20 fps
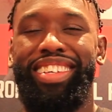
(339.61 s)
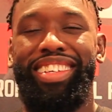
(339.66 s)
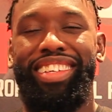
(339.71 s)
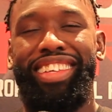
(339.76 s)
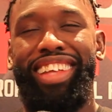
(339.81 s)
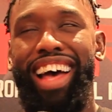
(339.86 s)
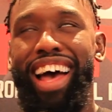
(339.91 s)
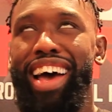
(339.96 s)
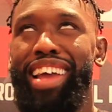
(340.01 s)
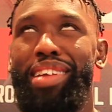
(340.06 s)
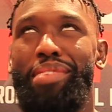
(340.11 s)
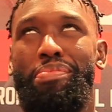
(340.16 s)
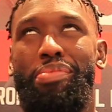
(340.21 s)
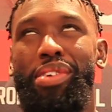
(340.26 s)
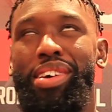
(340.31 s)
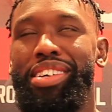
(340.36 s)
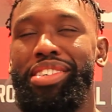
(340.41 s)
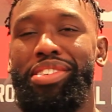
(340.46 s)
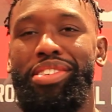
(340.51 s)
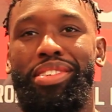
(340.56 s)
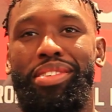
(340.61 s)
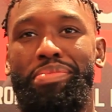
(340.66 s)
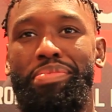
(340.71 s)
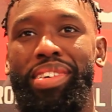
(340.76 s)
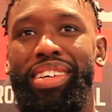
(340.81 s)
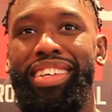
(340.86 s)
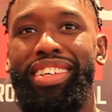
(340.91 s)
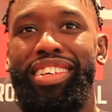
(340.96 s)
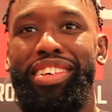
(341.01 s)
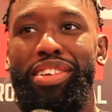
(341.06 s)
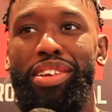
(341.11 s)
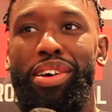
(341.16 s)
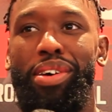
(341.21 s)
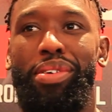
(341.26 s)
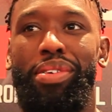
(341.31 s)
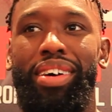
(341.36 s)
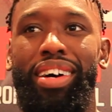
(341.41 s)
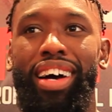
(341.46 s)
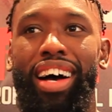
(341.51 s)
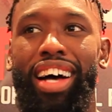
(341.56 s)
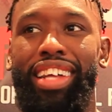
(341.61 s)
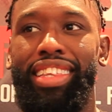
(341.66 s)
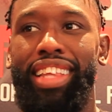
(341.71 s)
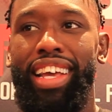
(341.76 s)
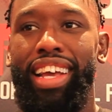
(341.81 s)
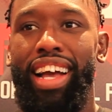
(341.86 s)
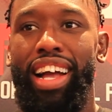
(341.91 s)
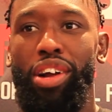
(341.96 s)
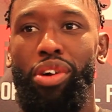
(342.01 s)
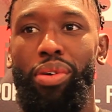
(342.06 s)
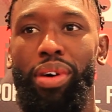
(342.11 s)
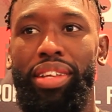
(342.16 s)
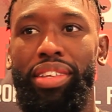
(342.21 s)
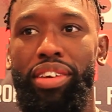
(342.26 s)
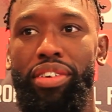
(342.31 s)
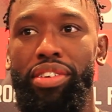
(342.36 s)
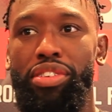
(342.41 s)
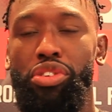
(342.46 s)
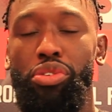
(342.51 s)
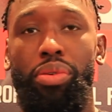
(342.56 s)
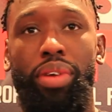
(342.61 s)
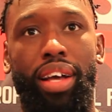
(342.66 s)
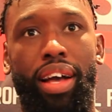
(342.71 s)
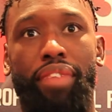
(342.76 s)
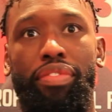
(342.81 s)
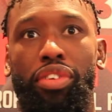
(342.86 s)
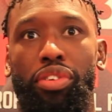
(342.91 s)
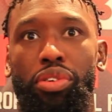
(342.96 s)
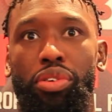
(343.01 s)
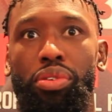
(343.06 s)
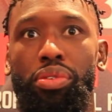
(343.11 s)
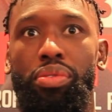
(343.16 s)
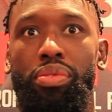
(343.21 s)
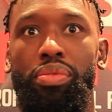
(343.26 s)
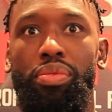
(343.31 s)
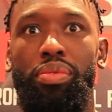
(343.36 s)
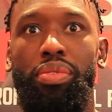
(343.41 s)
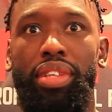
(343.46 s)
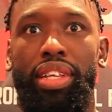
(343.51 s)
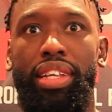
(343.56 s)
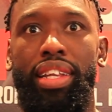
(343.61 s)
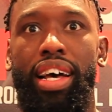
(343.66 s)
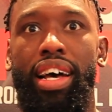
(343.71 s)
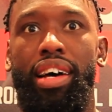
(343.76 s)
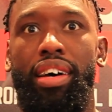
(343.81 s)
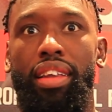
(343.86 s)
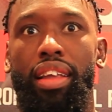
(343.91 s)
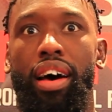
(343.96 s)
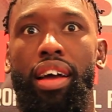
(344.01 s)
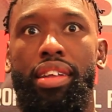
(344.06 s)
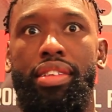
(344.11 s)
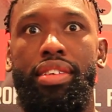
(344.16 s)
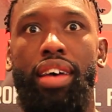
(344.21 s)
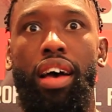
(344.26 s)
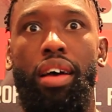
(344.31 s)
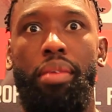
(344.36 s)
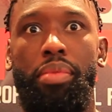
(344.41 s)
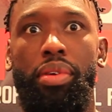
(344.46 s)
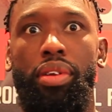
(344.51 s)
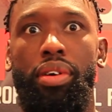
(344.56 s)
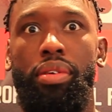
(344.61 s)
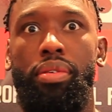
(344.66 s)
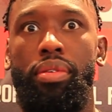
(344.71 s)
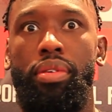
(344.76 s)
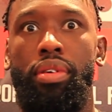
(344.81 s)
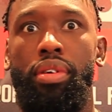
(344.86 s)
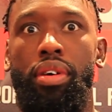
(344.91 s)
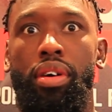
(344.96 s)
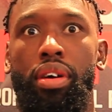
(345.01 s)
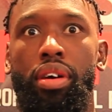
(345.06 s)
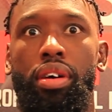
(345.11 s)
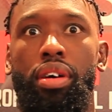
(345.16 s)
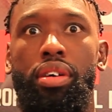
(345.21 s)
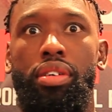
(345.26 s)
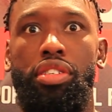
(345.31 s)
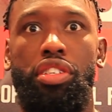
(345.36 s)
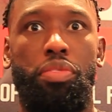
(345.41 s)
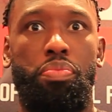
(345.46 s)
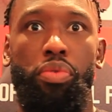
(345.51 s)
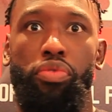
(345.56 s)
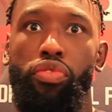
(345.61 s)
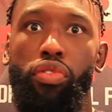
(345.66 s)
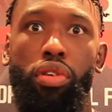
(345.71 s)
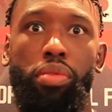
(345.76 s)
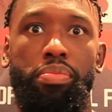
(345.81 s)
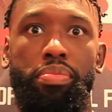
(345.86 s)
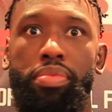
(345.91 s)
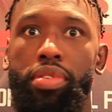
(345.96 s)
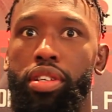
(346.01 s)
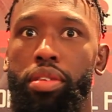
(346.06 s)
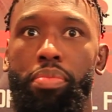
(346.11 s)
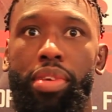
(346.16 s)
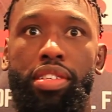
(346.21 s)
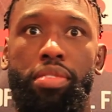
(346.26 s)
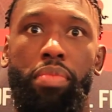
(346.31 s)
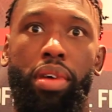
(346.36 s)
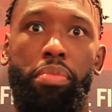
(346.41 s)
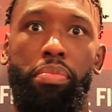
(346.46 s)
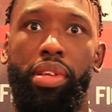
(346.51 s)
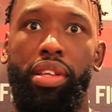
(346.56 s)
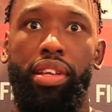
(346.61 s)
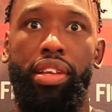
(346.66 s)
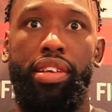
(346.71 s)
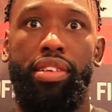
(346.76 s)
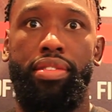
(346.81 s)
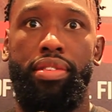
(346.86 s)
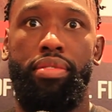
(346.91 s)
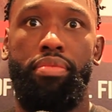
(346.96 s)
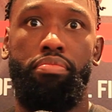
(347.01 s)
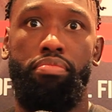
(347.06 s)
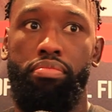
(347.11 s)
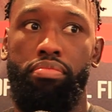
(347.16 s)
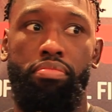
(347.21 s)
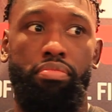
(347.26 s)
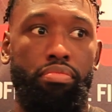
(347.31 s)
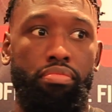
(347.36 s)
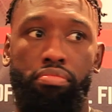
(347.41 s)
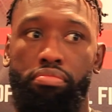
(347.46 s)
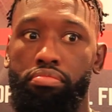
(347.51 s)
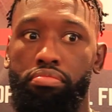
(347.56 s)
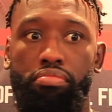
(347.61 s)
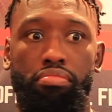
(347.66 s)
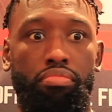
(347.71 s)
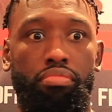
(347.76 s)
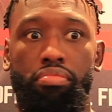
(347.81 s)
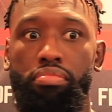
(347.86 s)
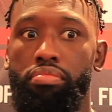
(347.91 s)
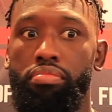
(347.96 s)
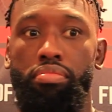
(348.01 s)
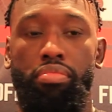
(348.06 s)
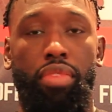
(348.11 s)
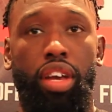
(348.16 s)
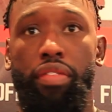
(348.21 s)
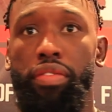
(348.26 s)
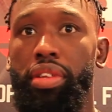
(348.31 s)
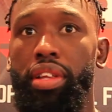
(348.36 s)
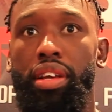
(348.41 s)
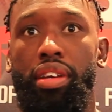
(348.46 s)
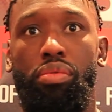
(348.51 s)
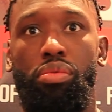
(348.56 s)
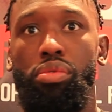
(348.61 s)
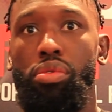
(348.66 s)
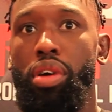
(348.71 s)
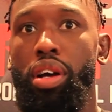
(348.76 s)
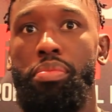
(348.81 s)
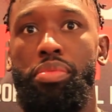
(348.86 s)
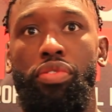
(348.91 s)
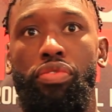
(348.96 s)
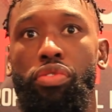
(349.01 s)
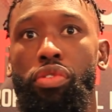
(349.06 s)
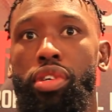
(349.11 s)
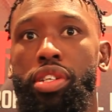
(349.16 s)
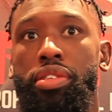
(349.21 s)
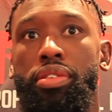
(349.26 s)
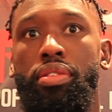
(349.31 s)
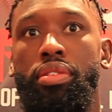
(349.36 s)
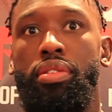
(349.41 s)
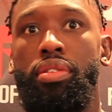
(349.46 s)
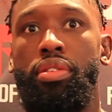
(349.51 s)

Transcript: the added pressure. But, you know, I think I go out there and do what I have to do within that a lot of time, you know. Just perform to the best of my abilities and everything will come to fruition.